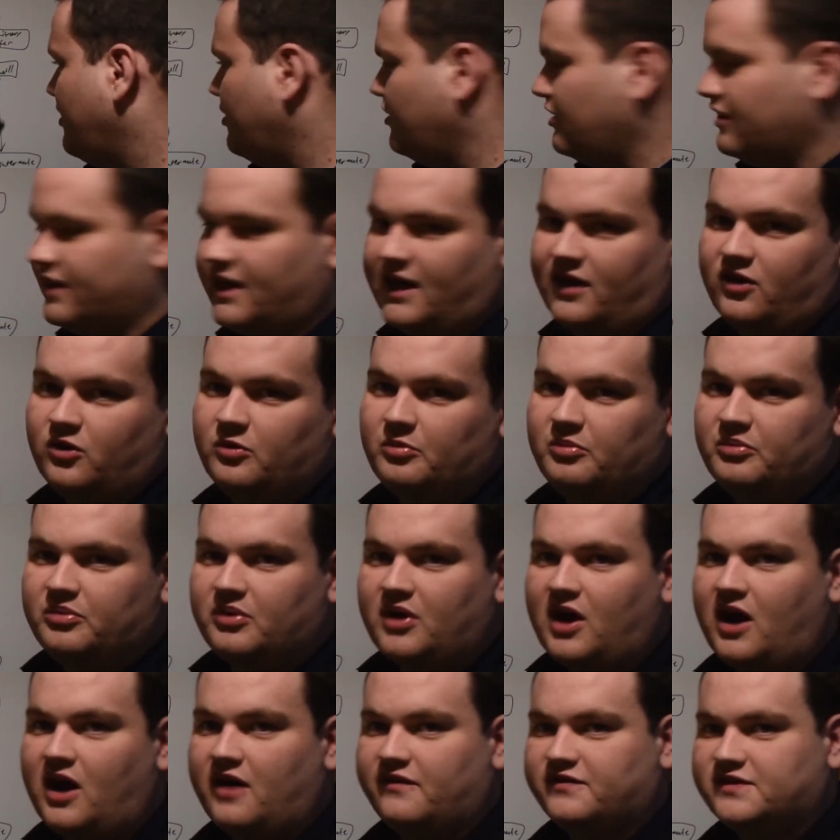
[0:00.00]
back all of that up
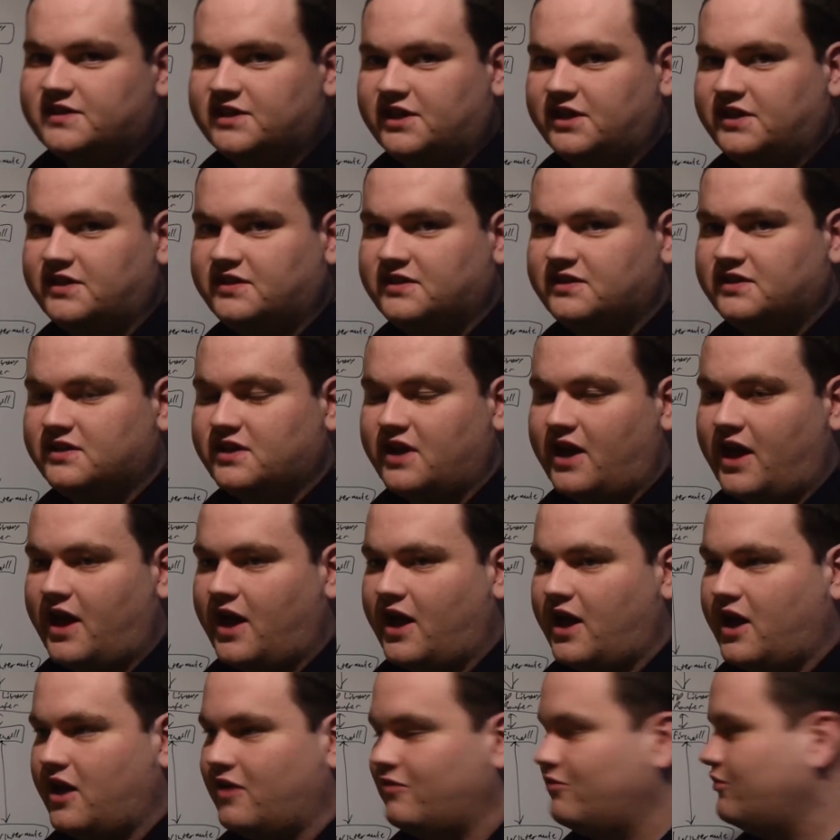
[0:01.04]
off-site.
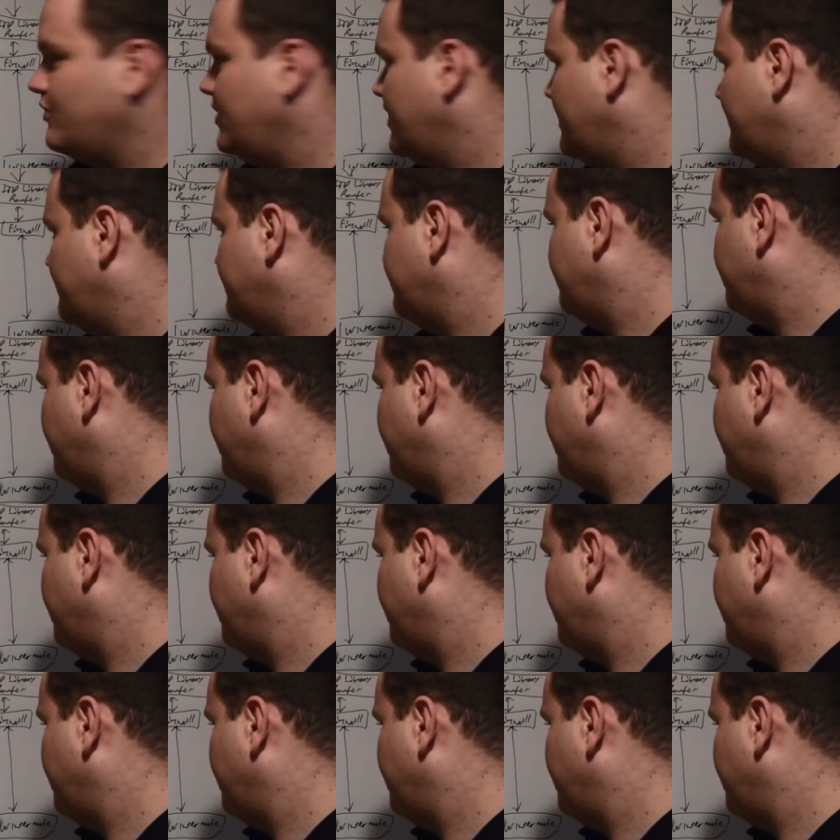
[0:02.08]
We